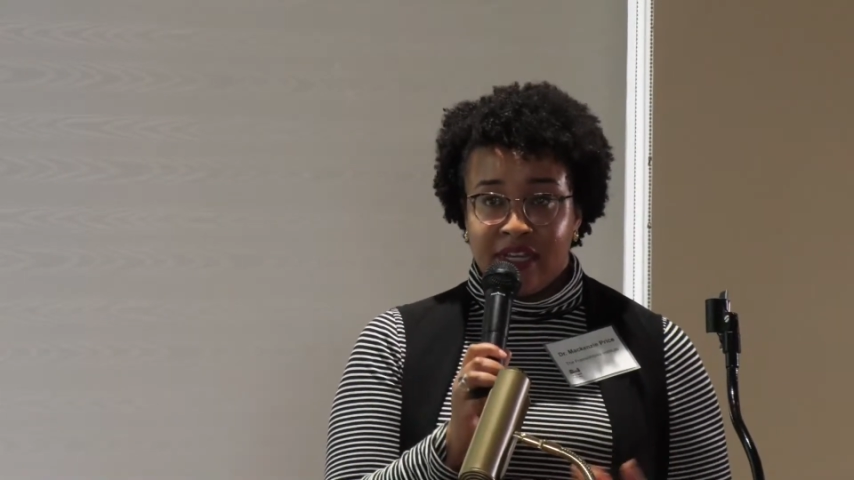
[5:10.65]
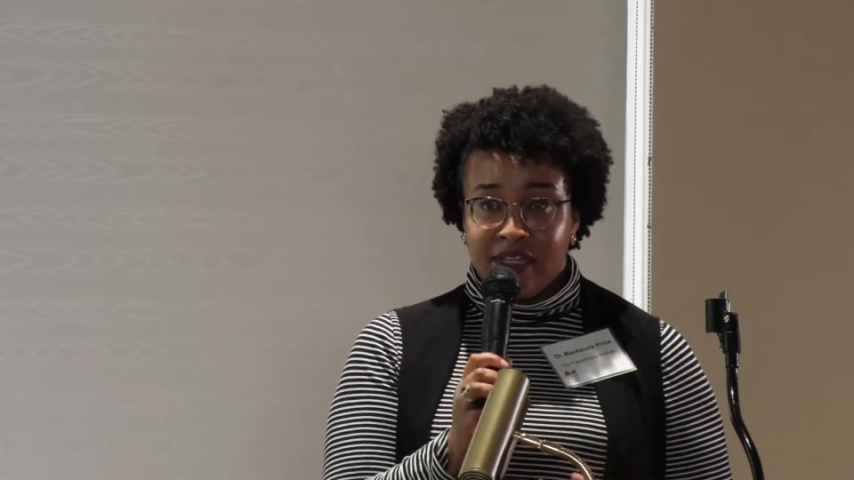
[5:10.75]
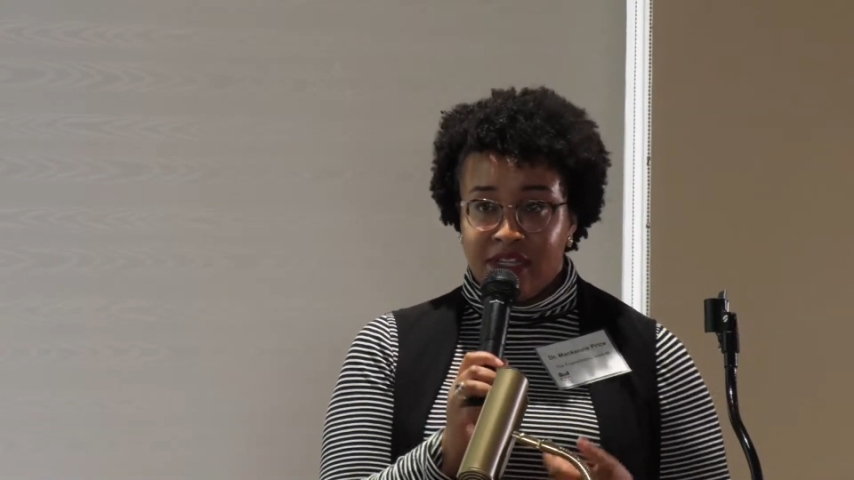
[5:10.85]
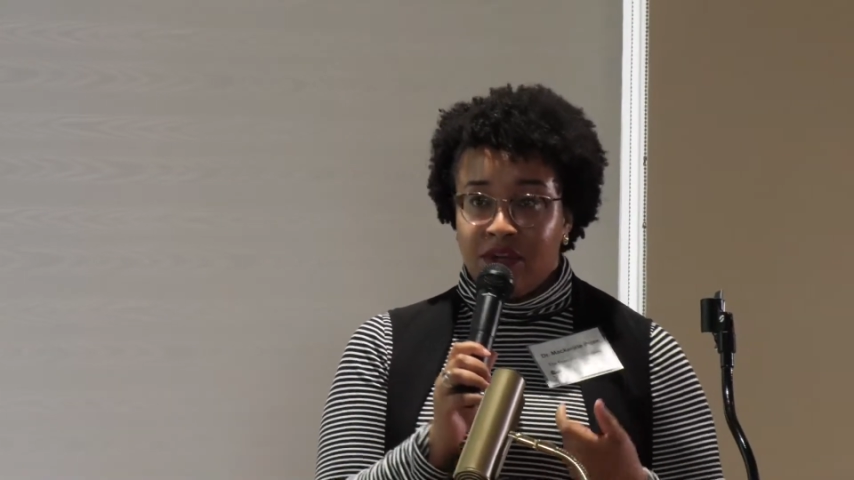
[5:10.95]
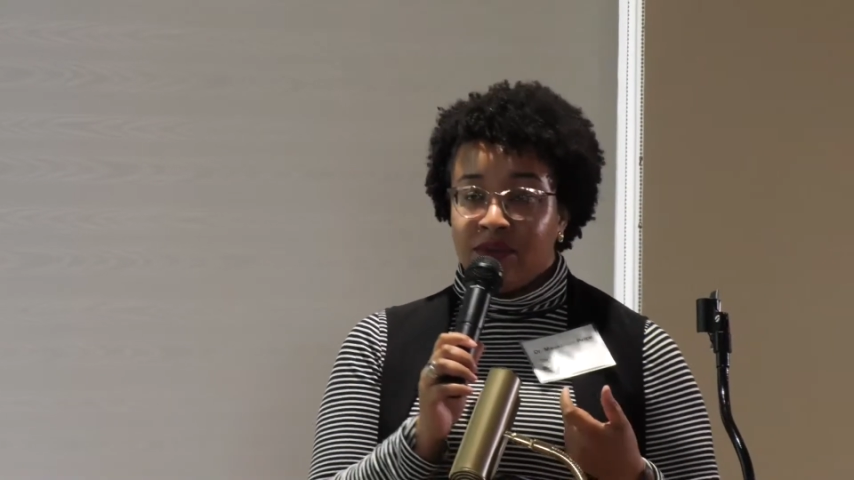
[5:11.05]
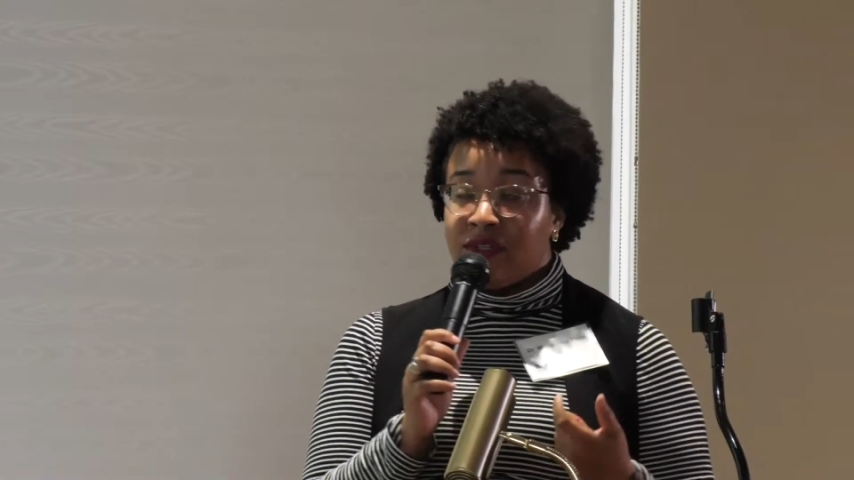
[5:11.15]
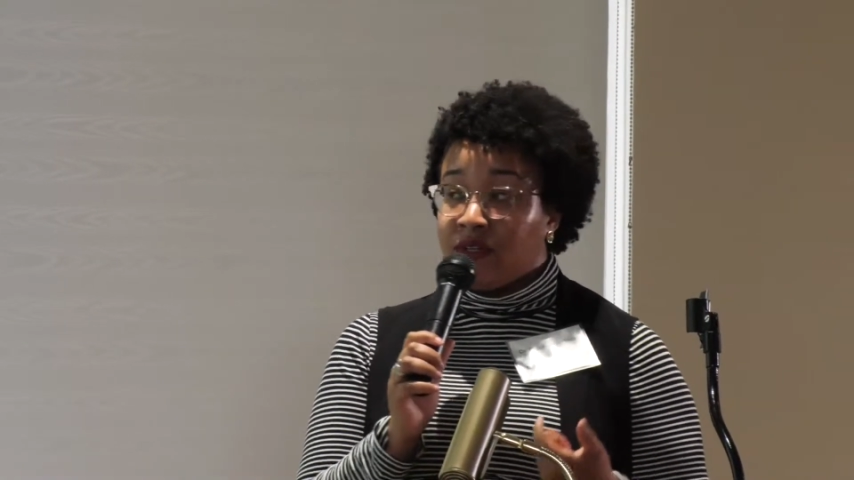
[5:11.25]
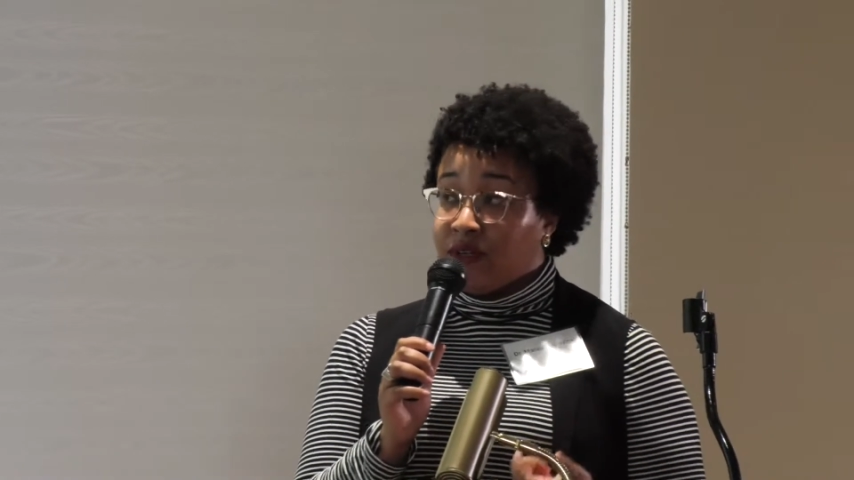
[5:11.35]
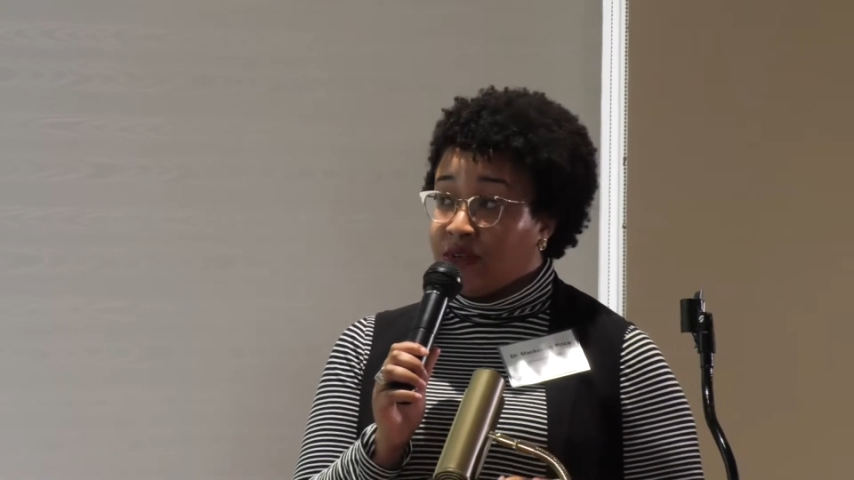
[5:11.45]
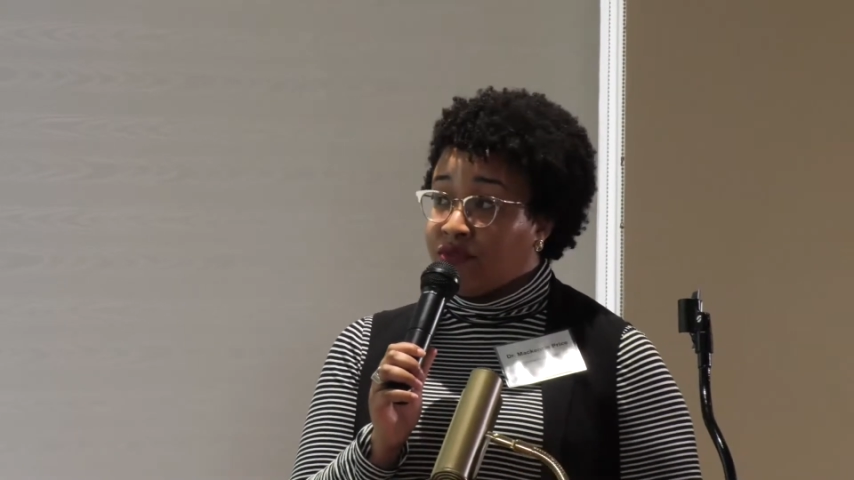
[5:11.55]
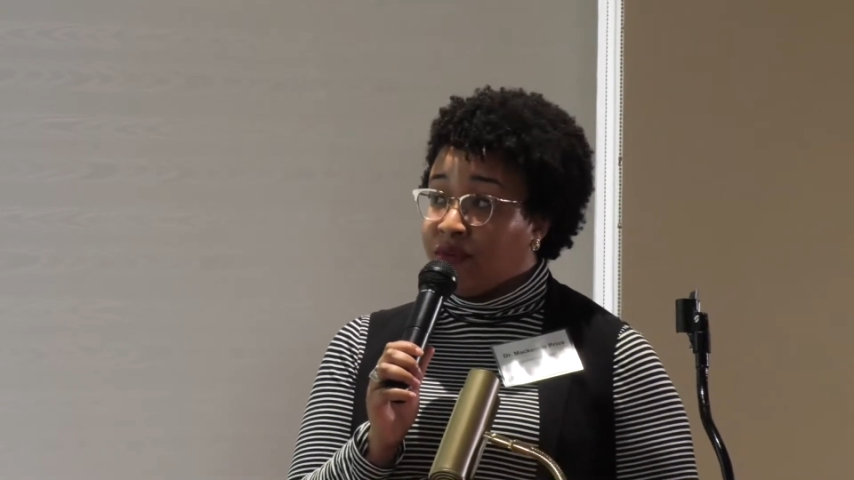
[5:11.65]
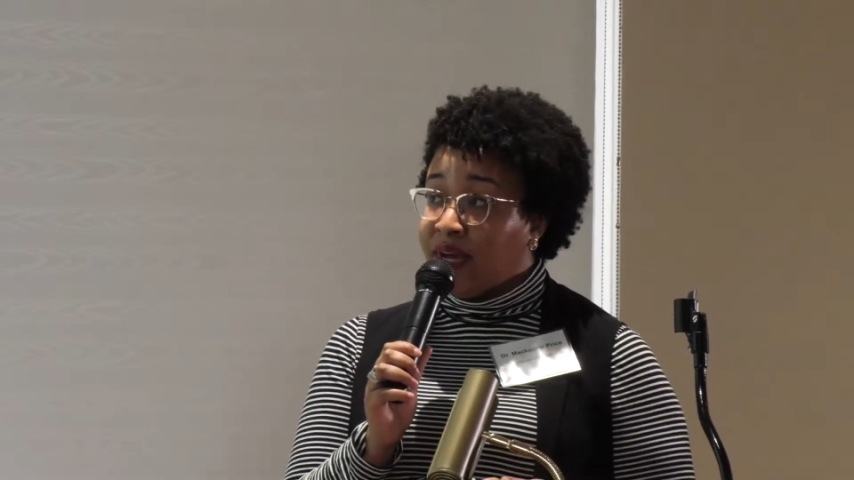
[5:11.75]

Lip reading: continue to look through